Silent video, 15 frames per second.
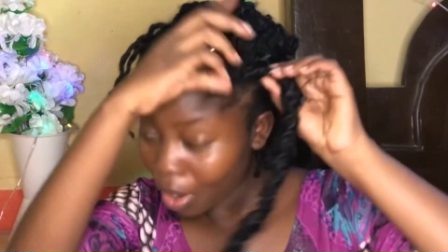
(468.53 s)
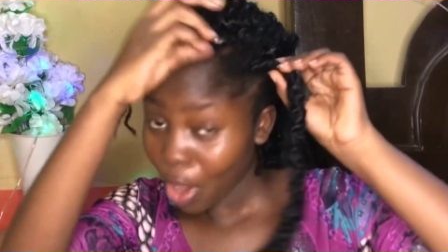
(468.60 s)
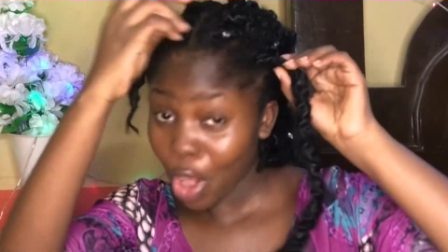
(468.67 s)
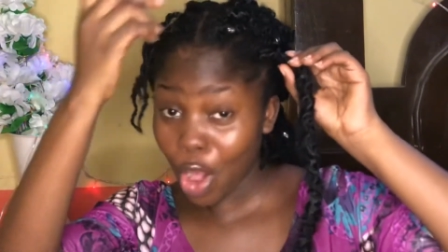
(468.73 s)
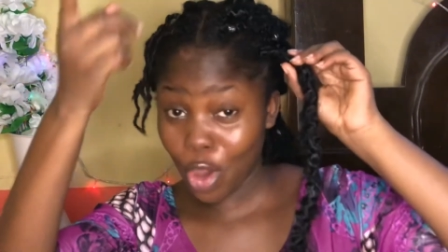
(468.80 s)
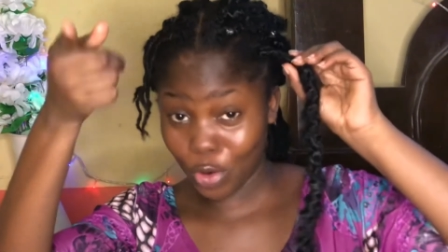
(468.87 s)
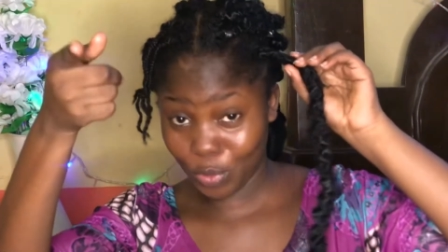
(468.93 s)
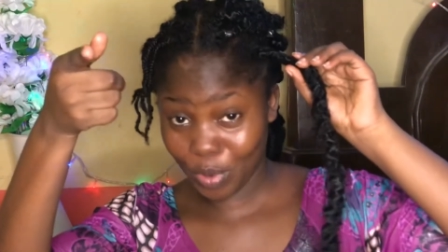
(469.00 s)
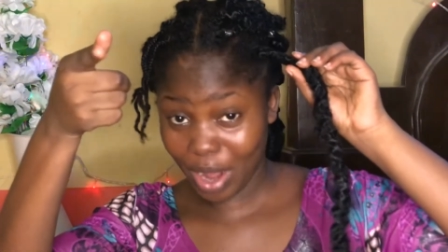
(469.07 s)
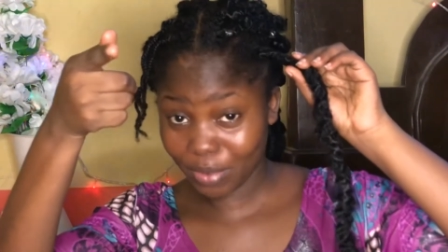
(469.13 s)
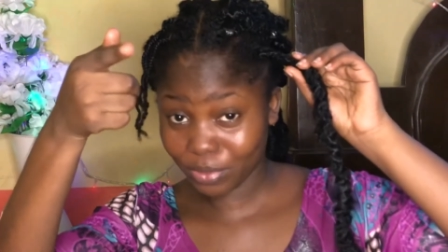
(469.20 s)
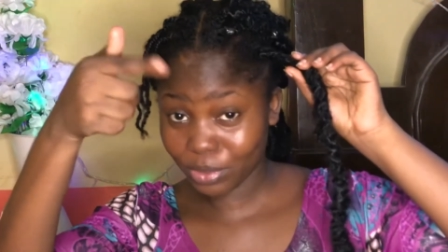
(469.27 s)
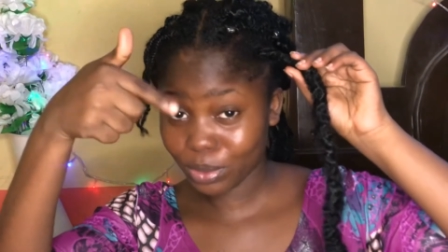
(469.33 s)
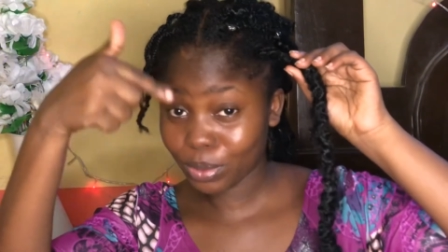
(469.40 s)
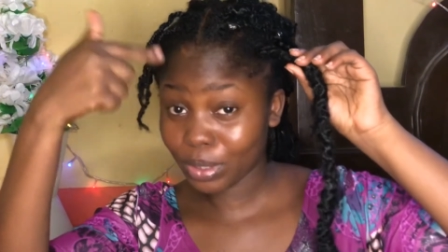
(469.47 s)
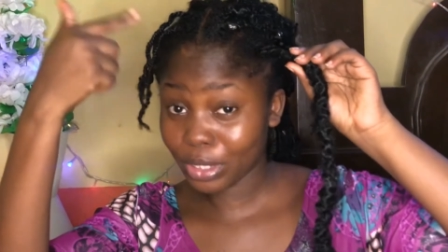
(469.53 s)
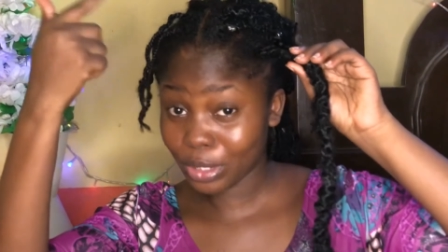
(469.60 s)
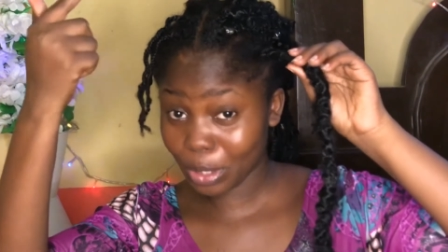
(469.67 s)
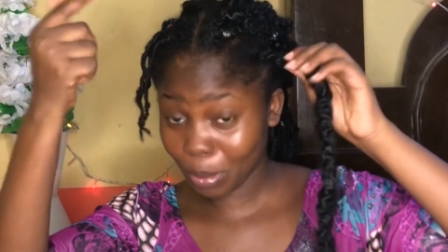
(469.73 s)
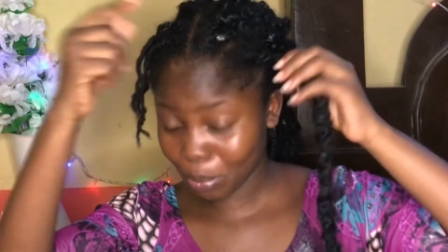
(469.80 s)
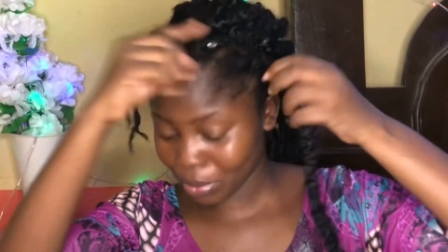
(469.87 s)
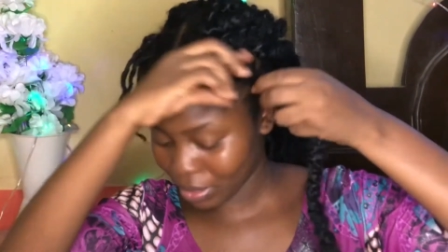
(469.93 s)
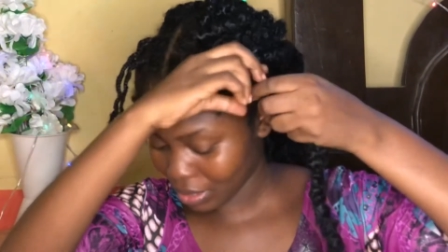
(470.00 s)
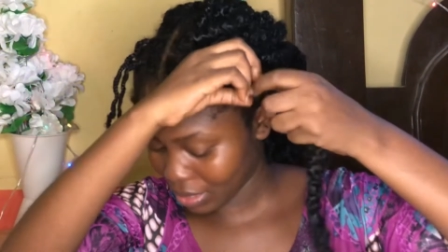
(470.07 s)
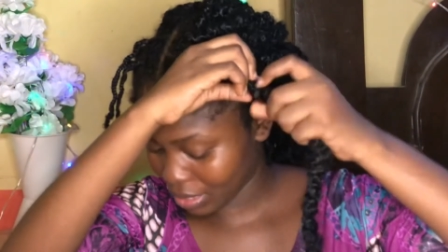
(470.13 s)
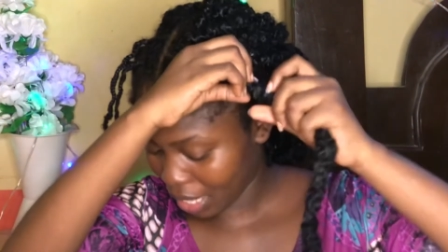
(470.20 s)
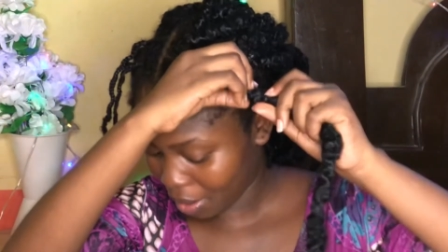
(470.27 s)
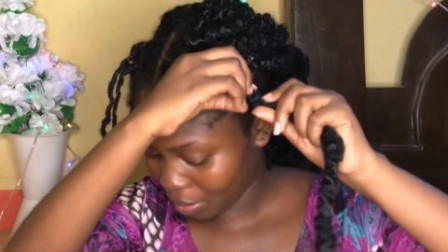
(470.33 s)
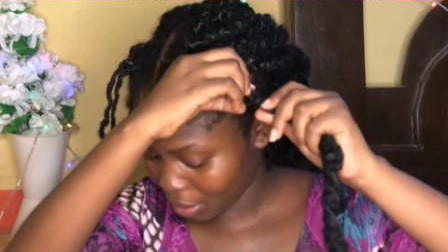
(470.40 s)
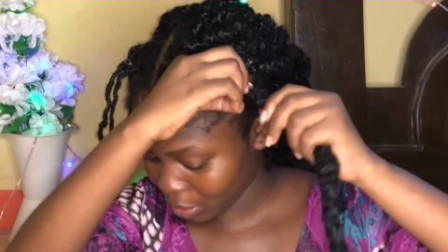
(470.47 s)
Unravel in the opposite
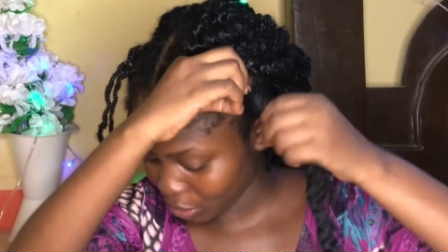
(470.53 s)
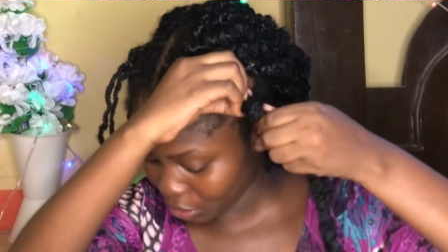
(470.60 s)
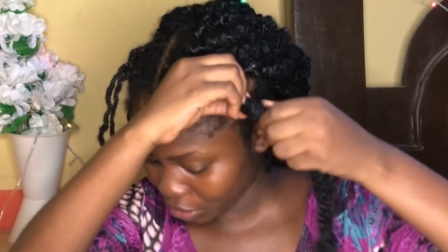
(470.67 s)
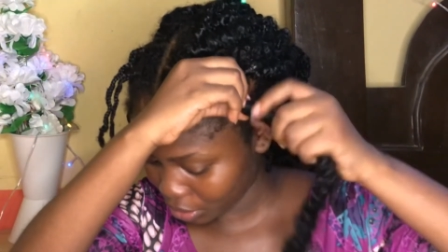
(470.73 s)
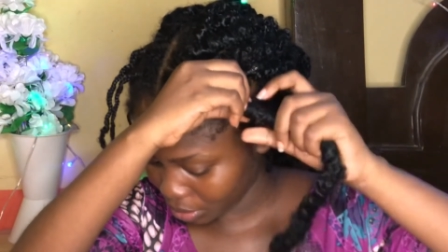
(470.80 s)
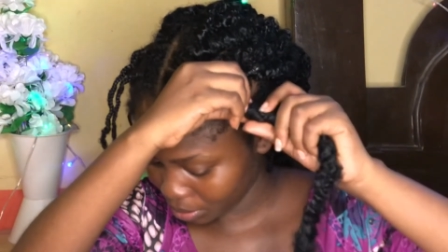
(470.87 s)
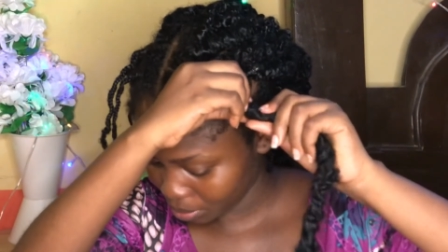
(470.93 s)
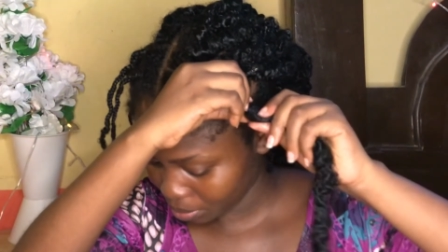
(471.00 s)
direction.